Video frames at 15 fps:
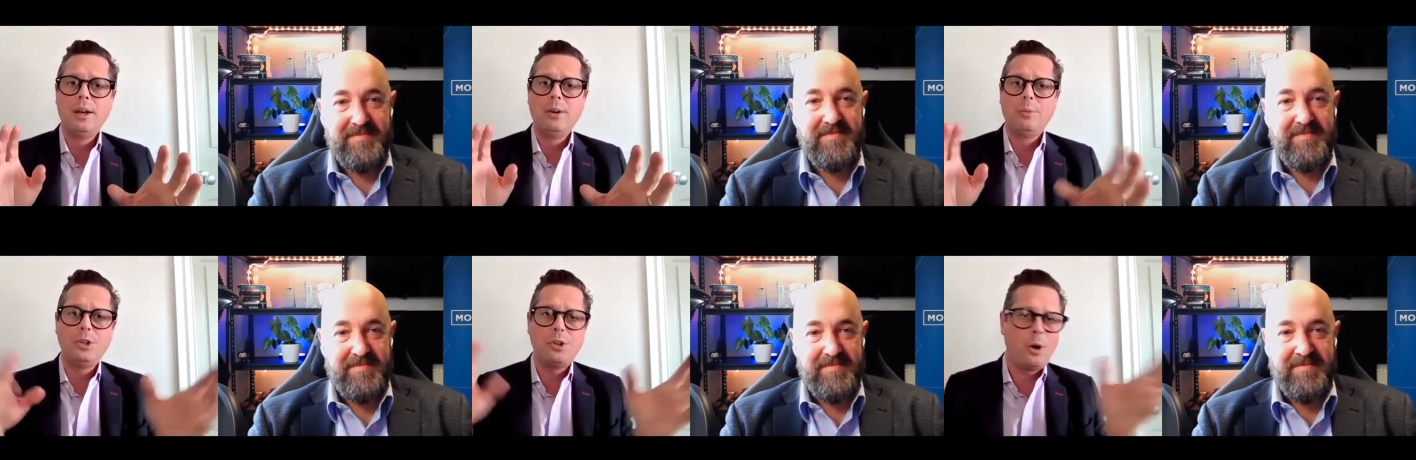
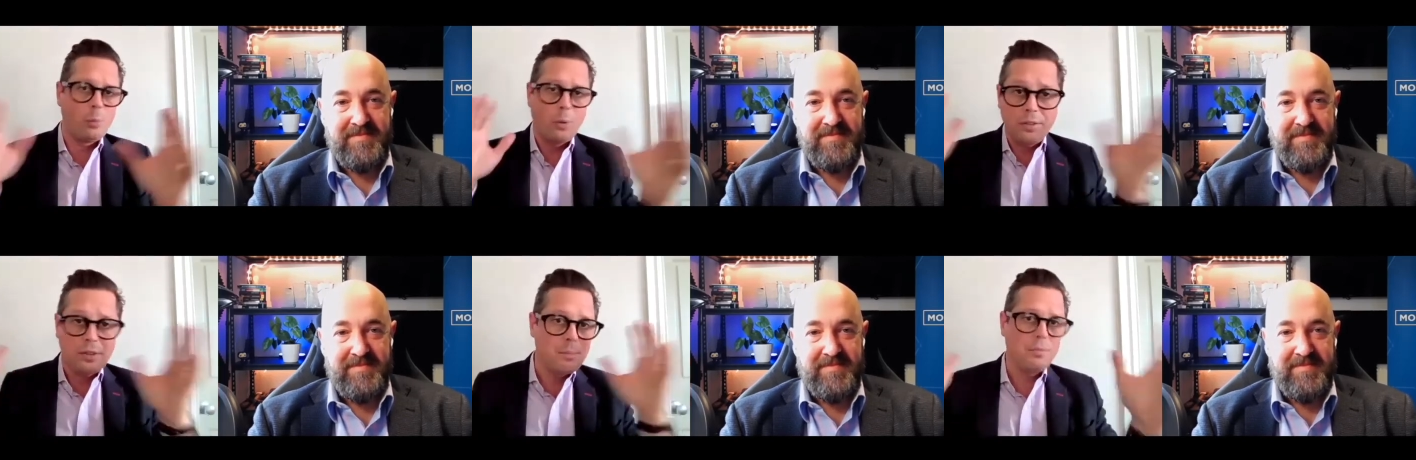Speaker 1: we don't
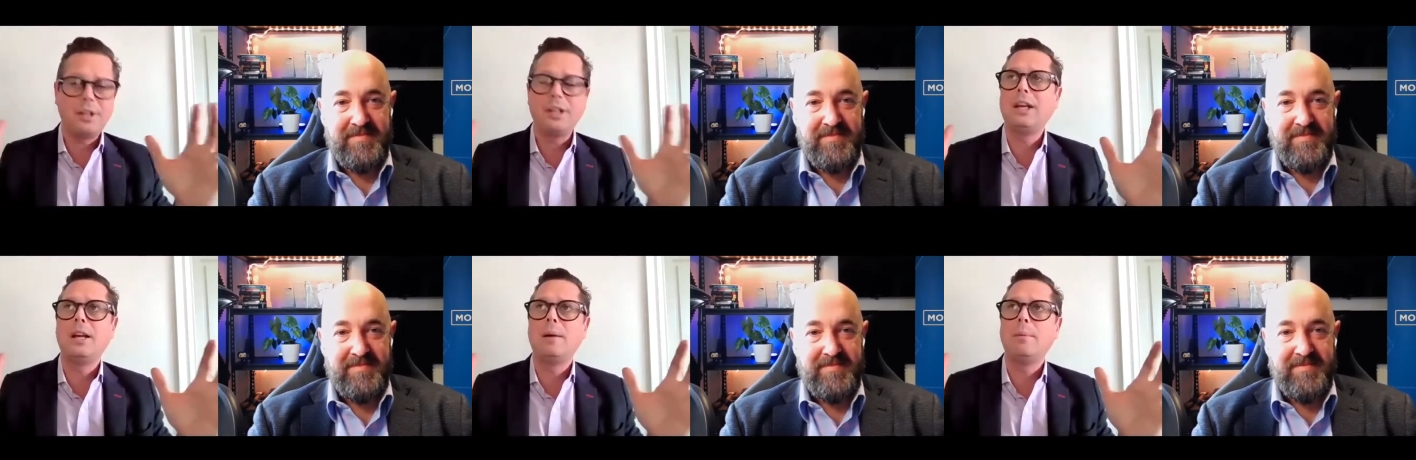want them
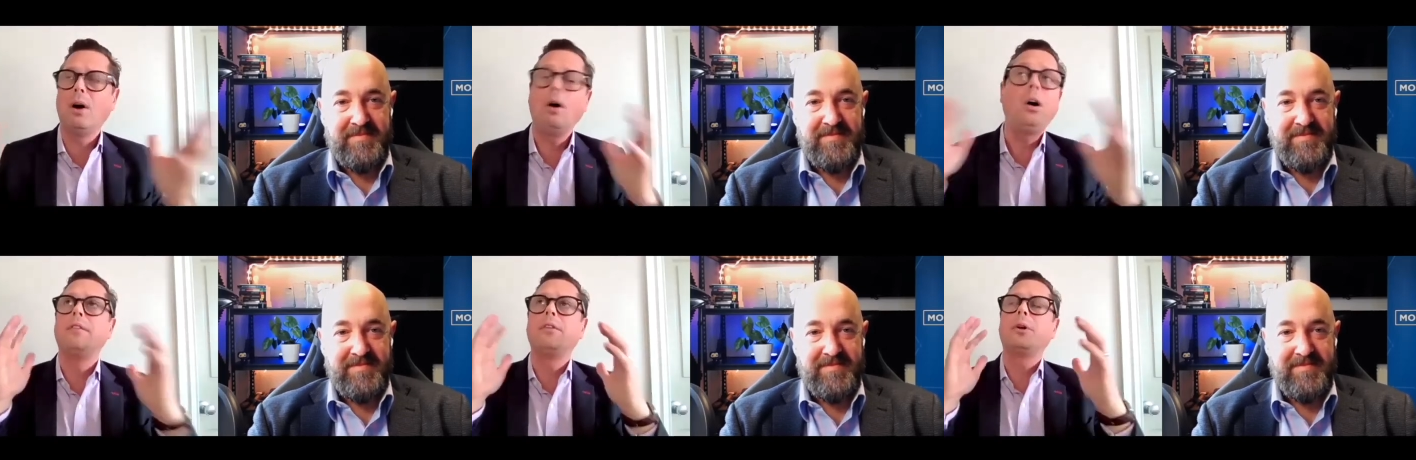thinking about oh
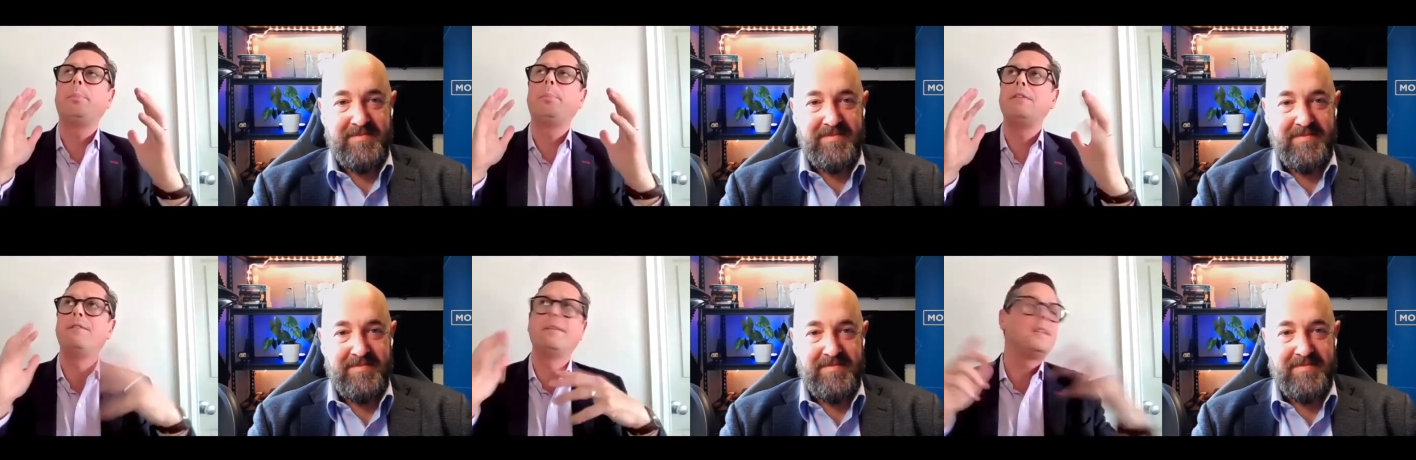i've got to
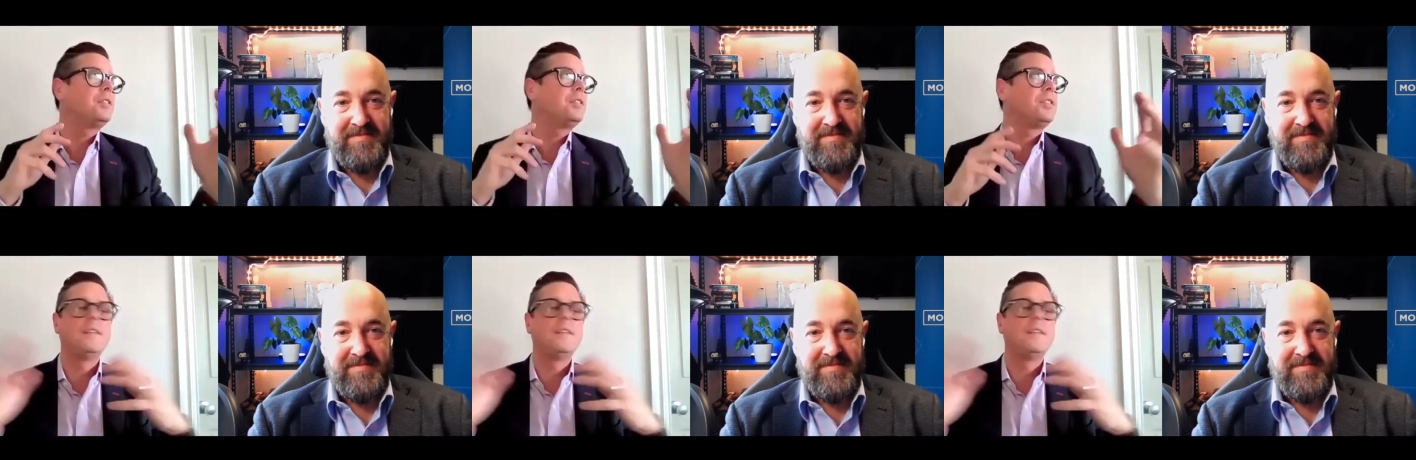pay for this and